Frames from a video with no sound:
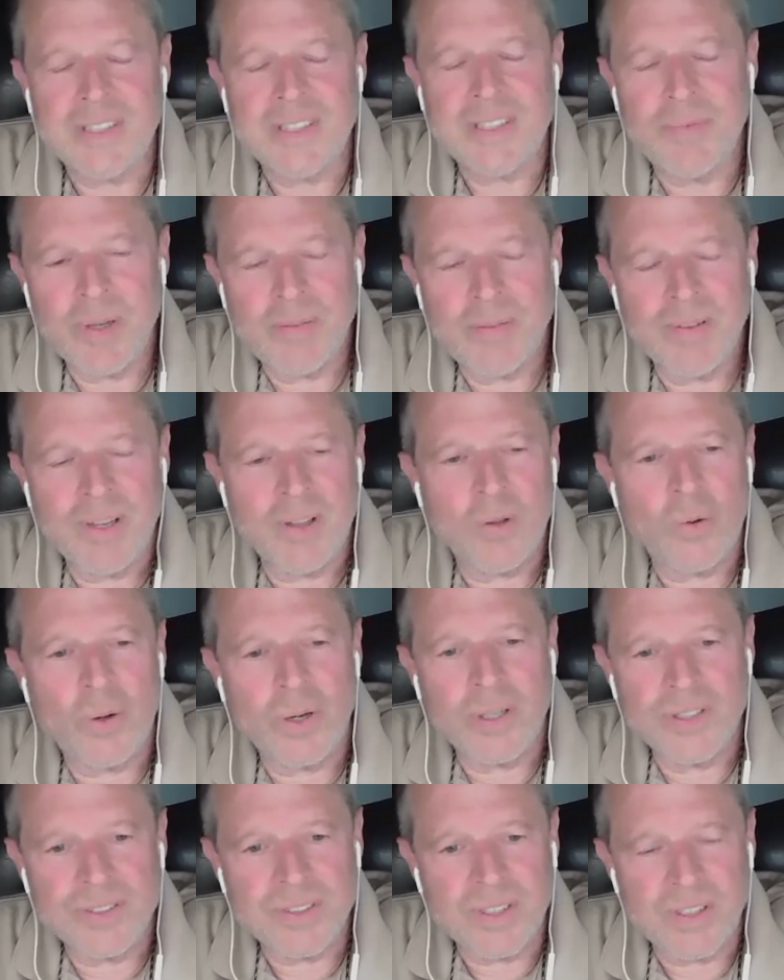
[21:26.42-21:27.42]
If we have any
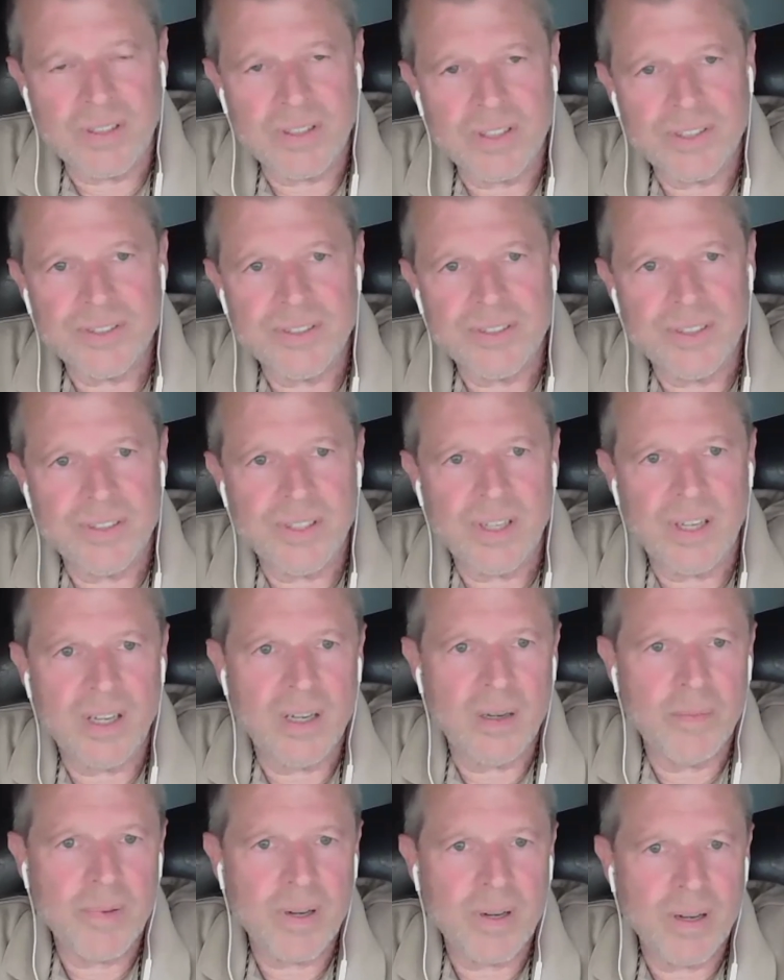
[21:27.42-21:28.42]
lawyers that are listening,
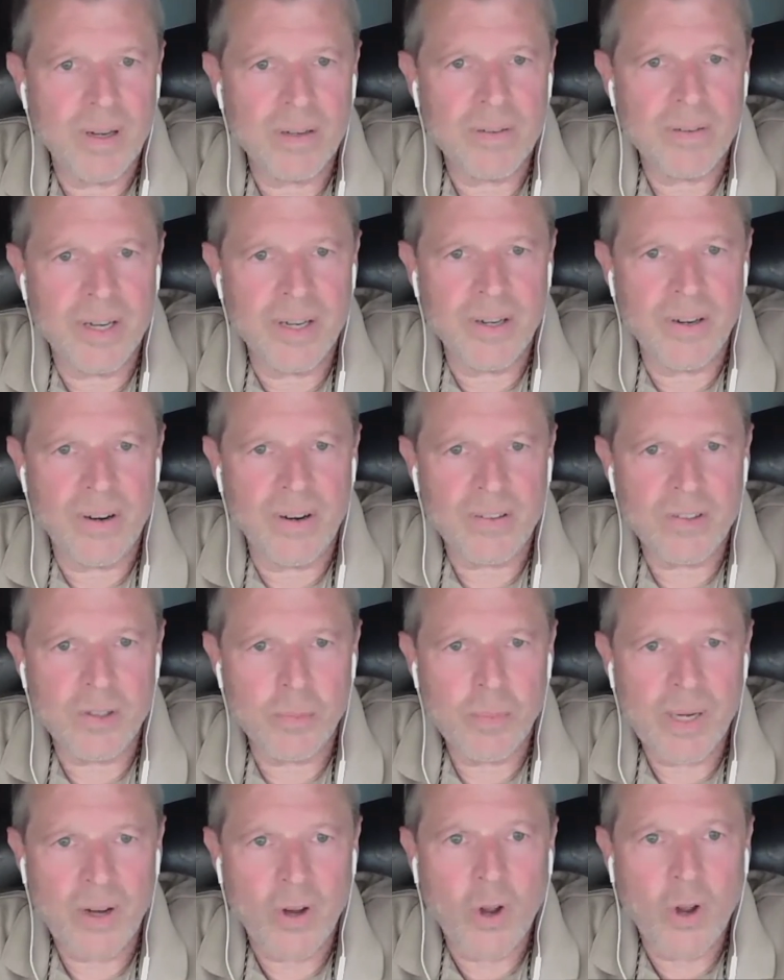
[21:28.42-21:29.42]
a great article
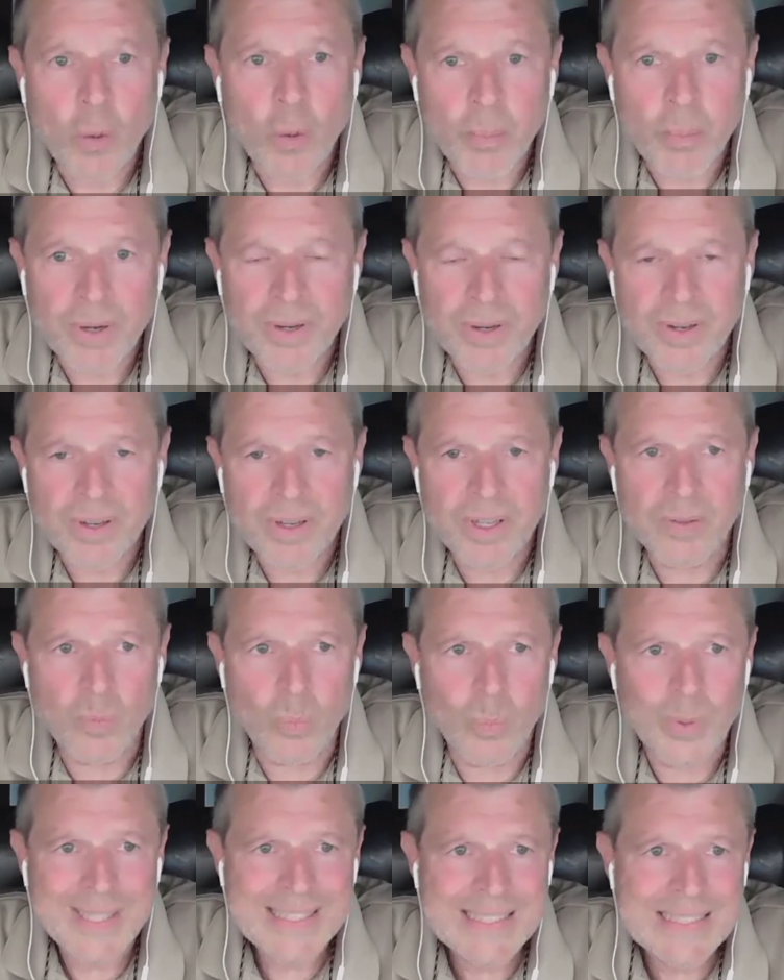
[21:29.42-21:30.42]
by Koopman and
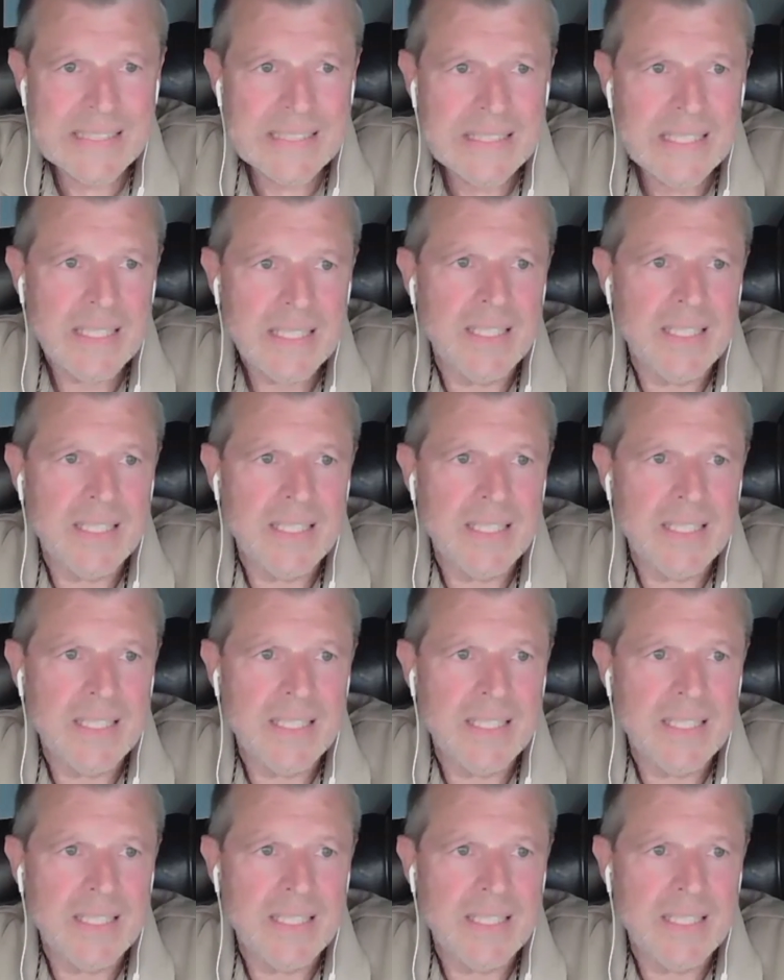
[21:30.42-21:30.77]
Whidden.